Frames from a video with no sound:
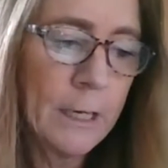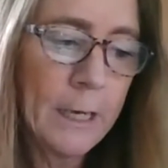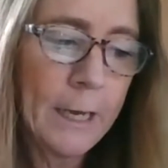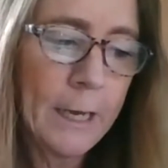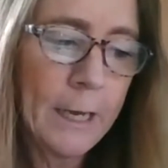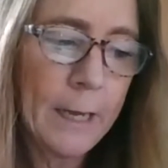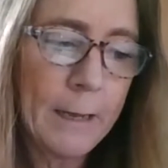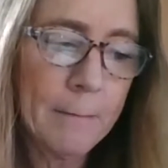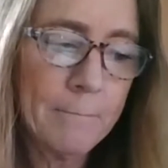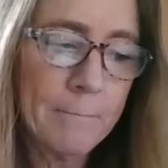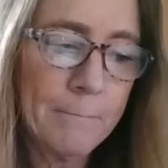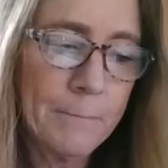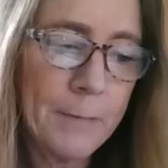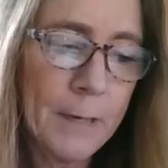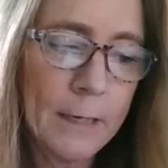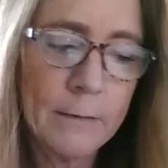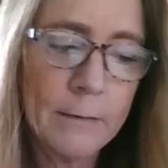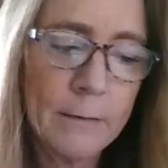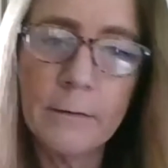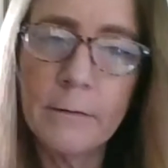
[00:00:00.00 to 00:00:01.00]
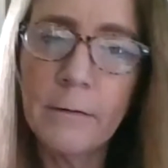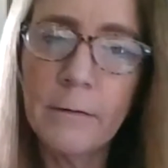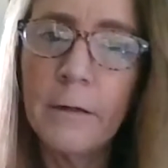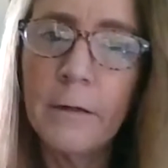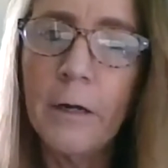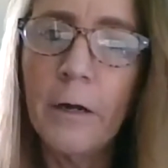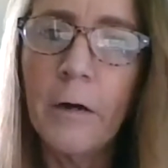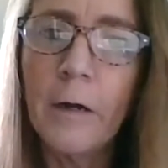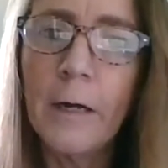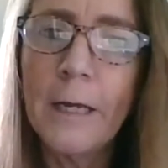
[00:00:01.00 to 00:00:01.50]
But,
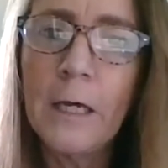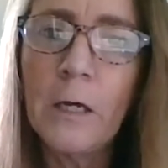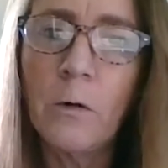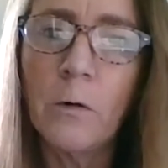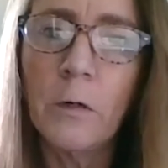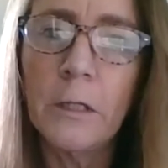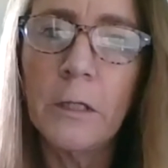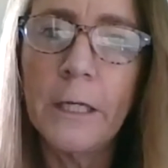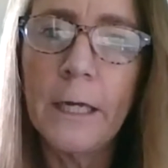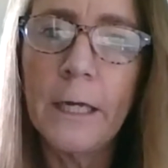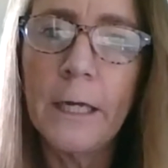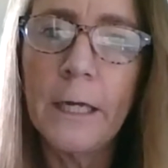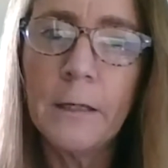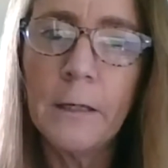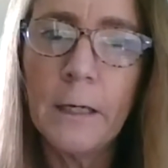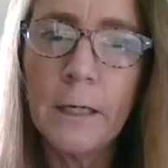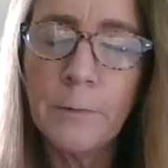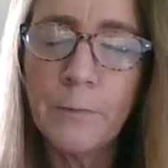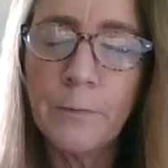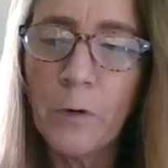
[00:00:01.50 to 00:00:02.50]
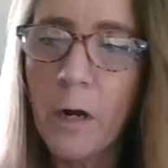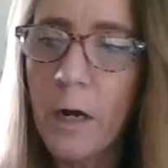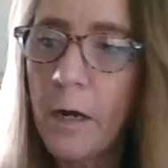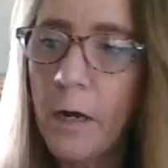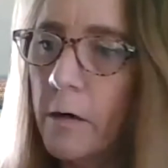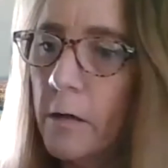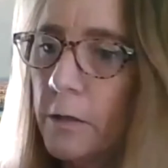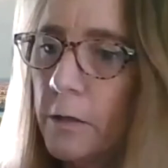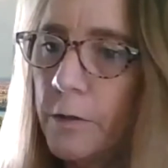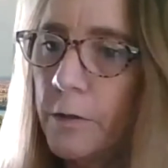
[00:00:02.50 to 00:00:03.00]
you know, equally, I think, as
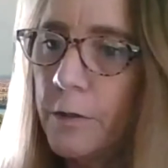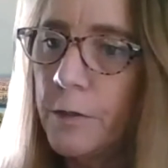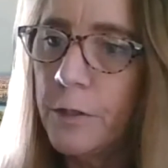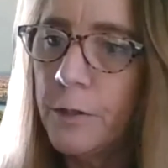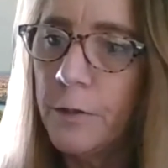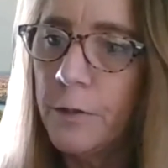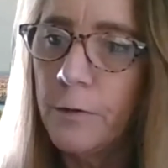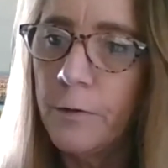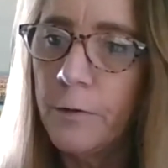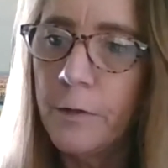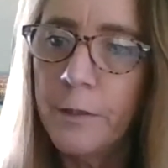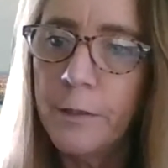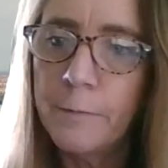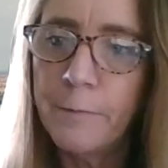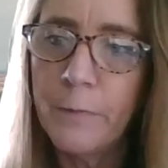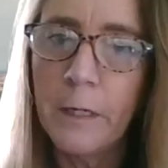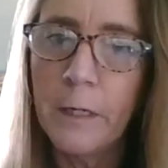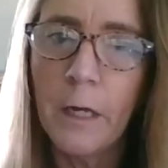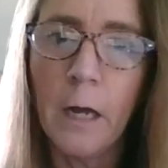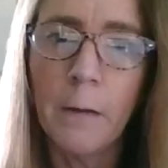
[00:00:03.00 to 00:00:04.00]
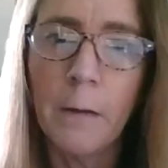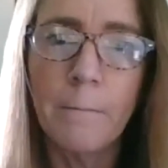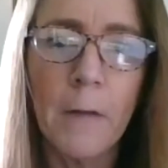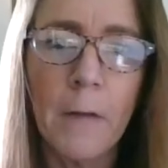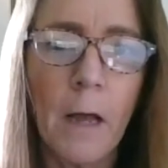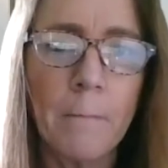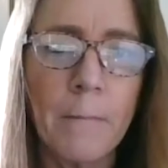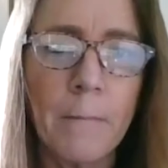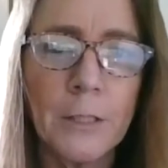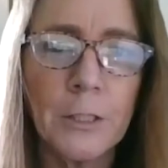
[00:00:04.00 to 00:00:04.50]
Briar alluded to, there's been
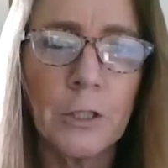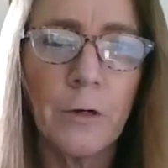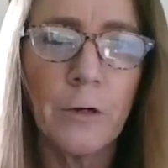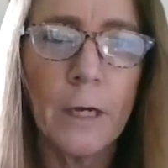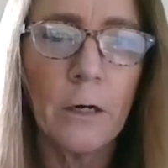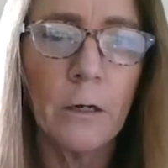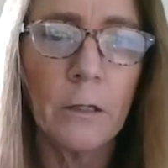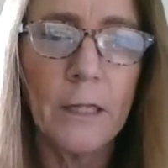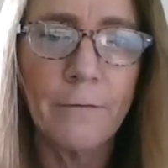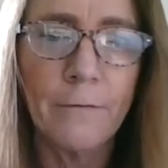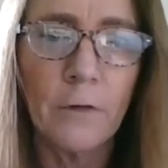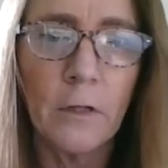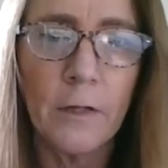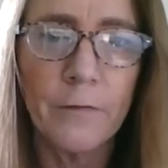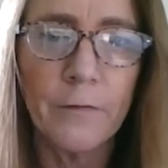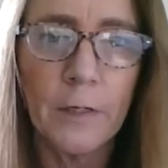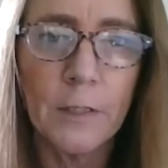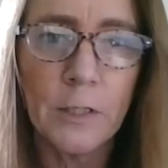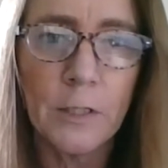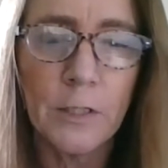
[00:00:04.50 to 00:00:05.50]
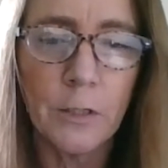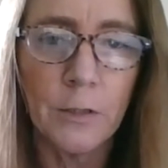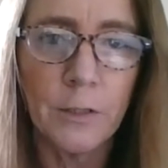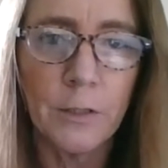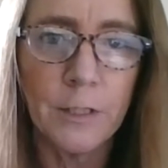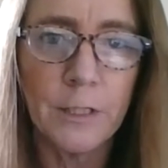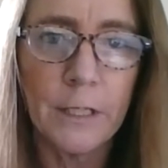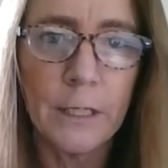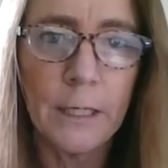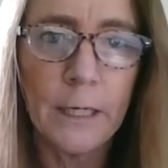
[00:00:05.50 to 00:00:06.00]
a much greater level of
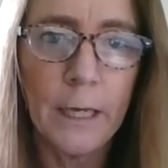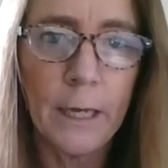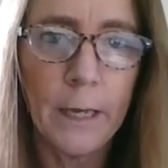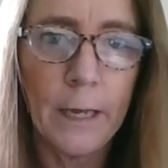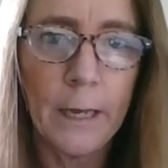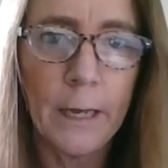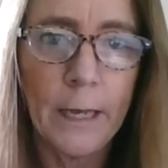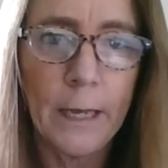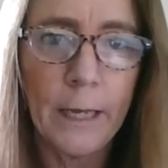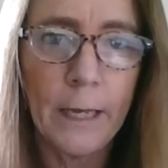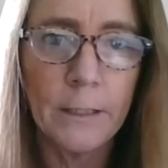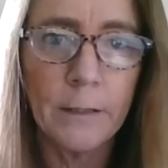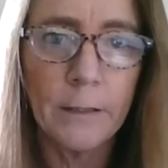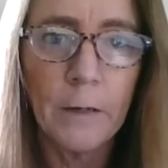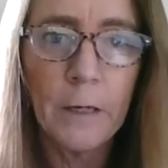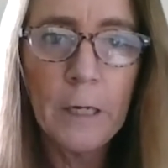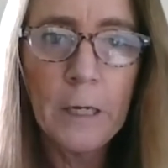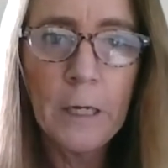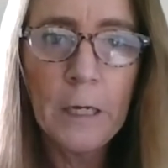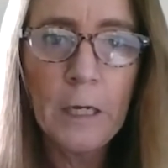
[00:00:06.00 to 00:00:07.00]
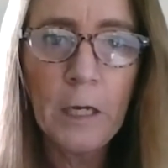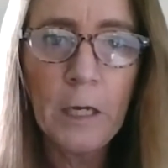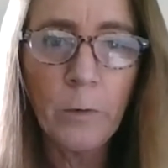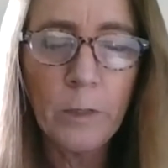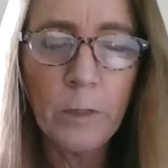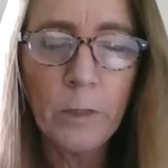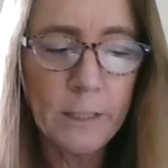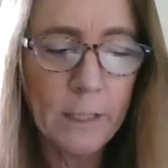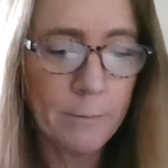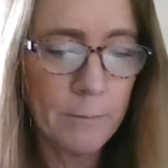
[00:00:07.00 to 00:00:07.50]
uncertainty. And, you know,
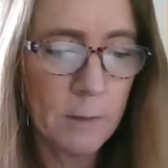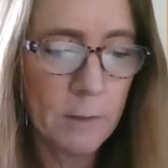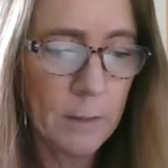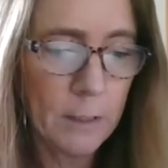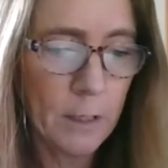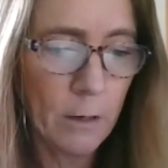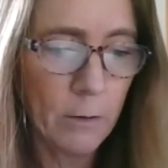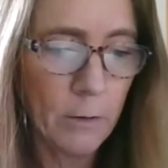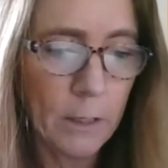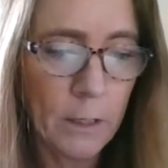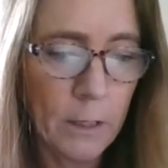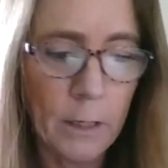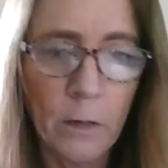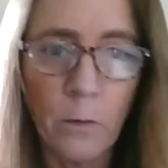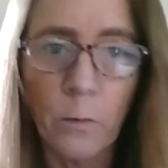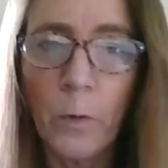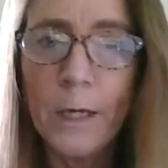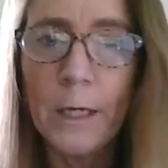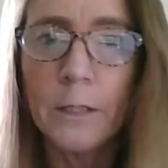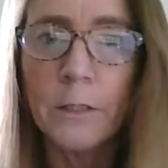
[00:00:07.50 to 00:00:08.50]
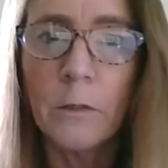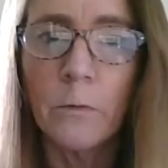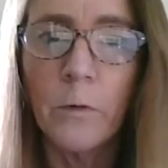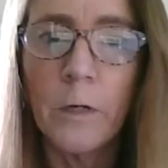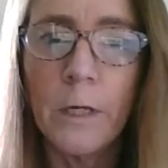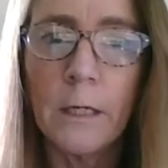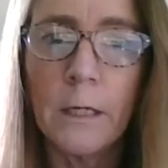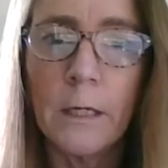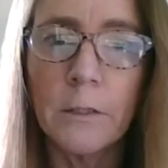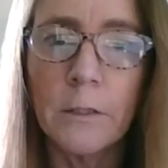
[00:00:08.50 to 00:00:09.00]
we seem to be going kind of week to
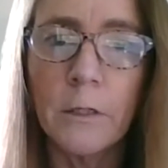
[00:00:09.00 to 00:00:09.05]
week in